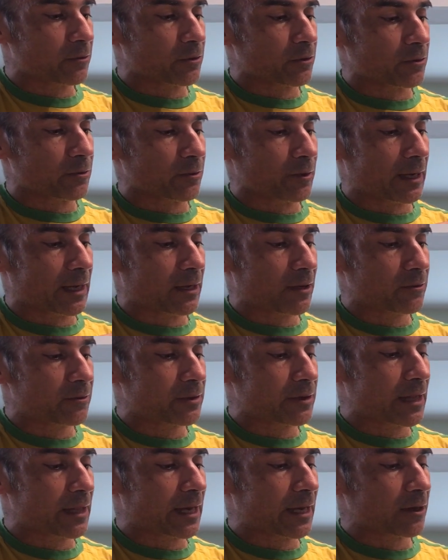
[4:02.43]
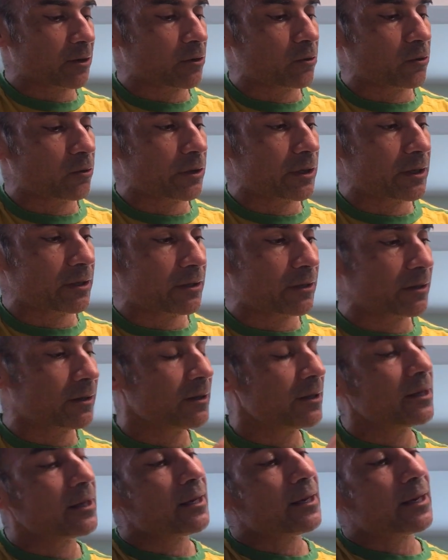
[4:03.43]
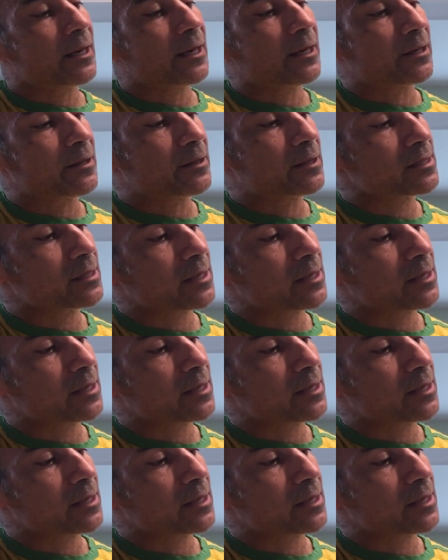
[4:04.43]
and around in that coil, and in this